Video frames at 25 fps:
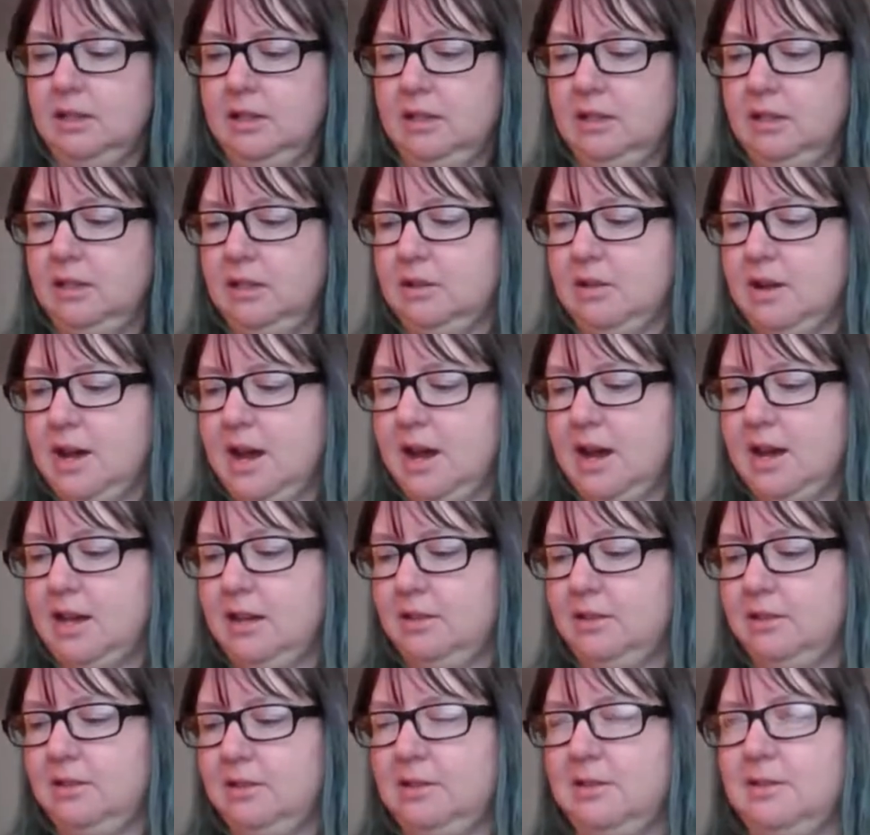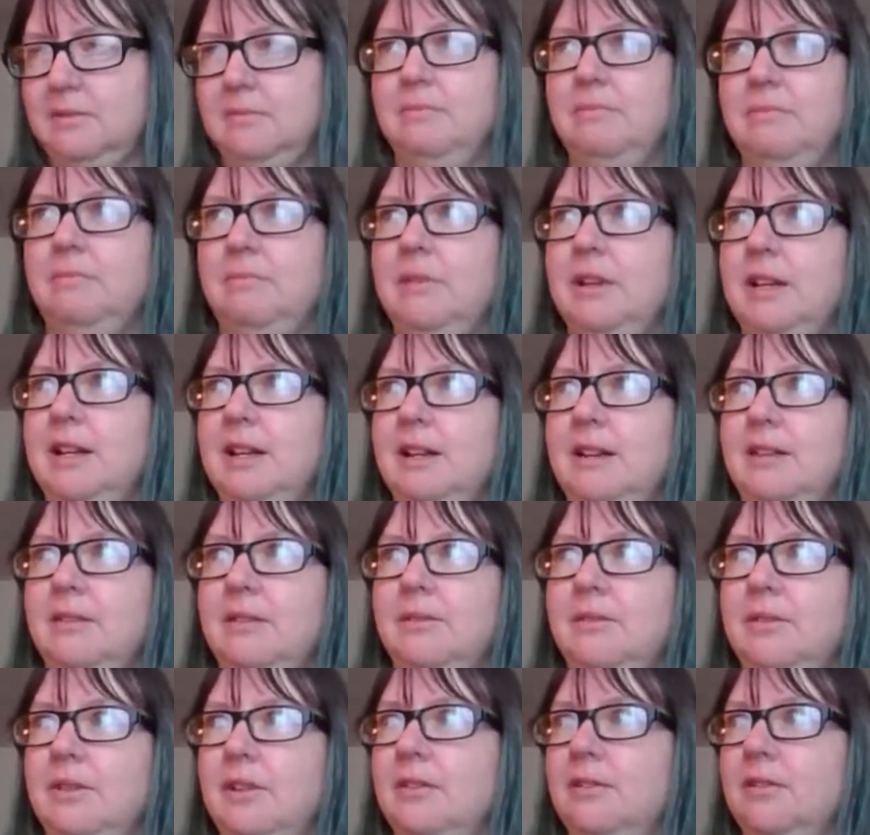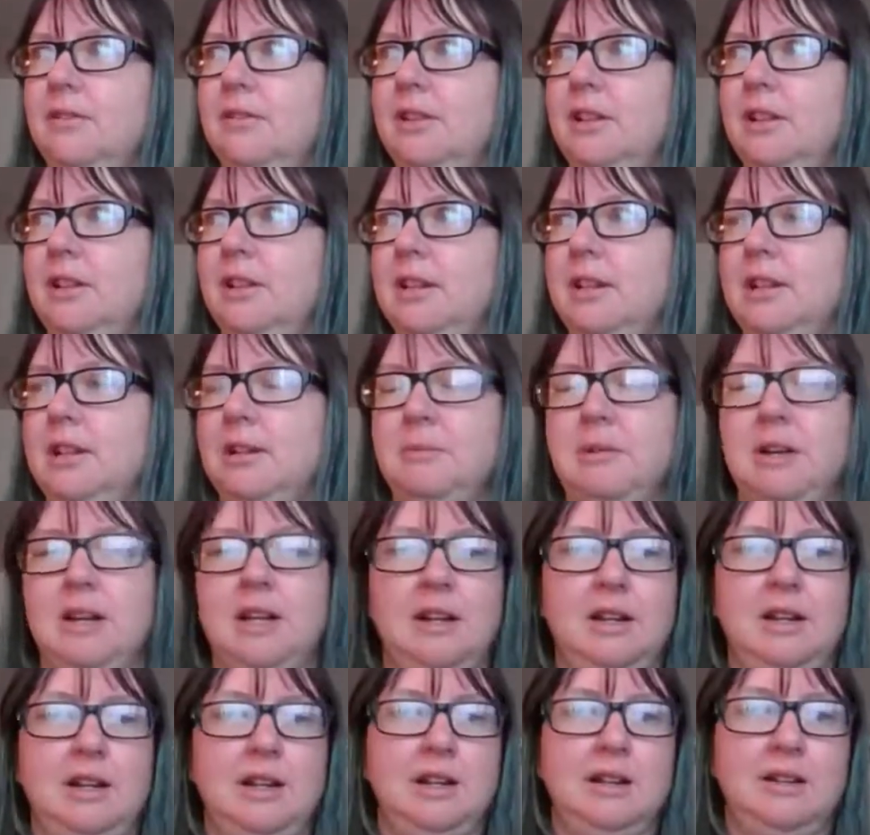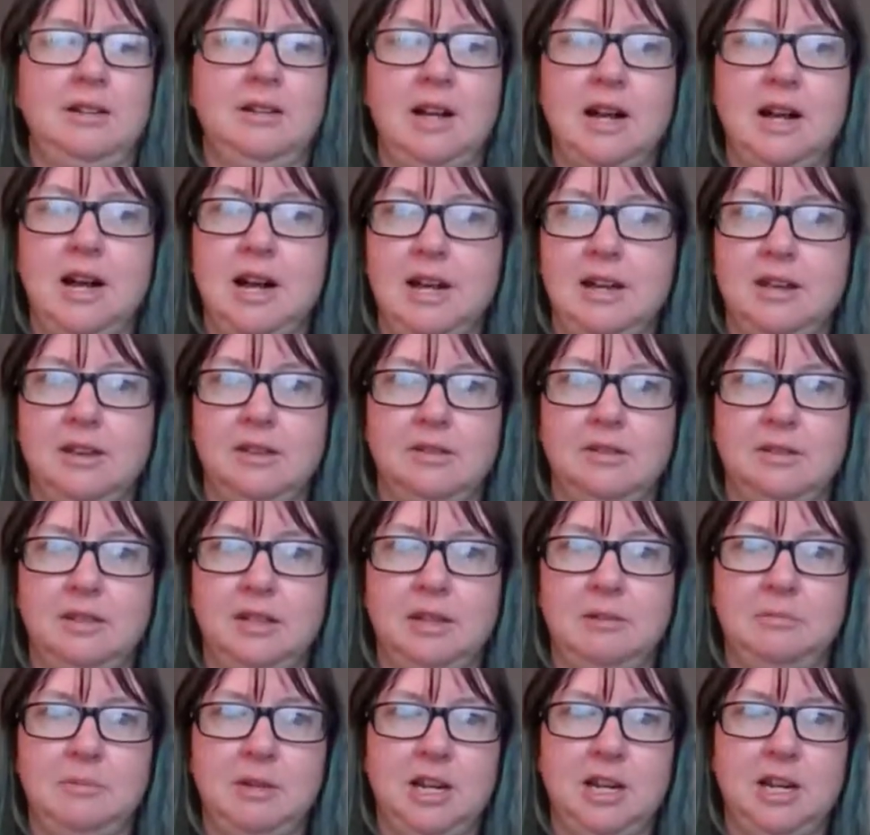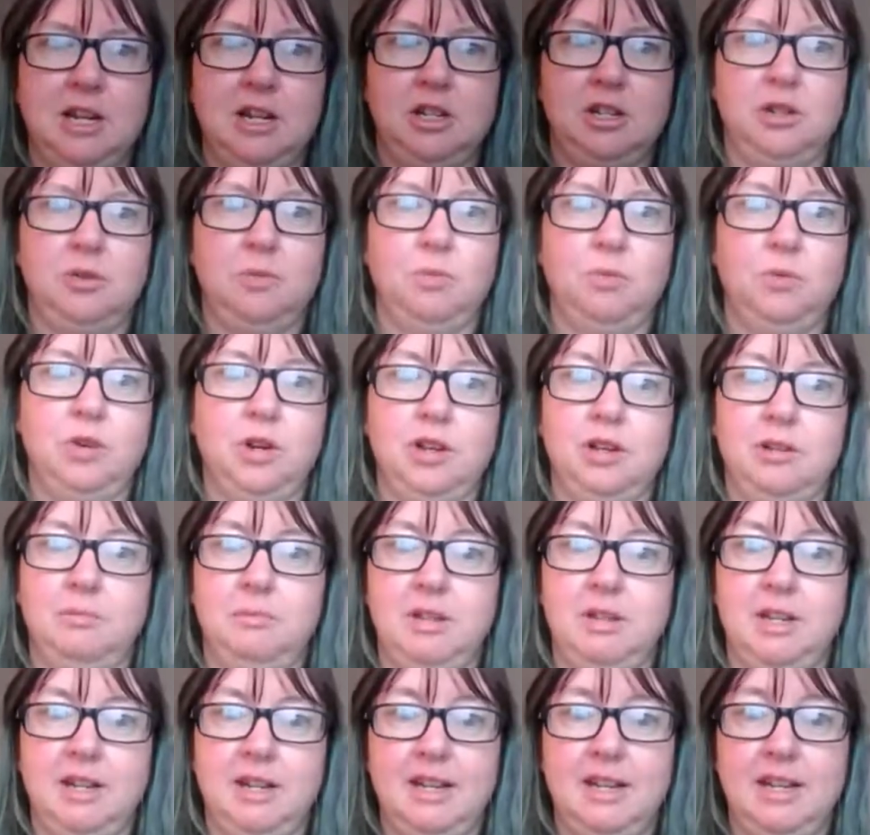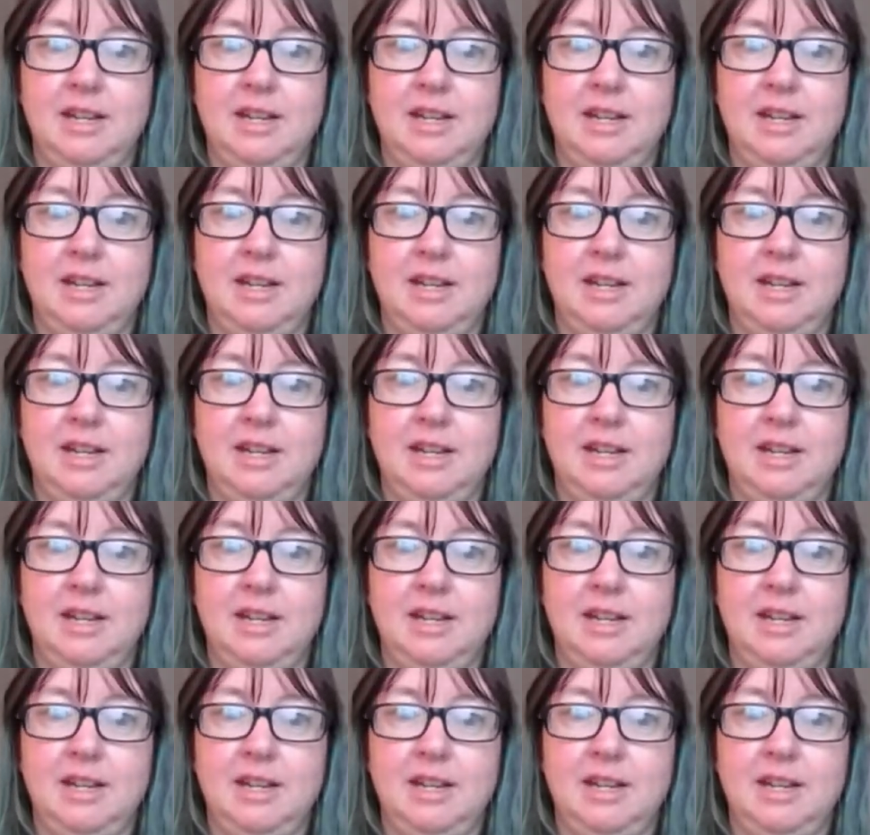So I just Man, if I really think about it now, I can only imagine where I'd be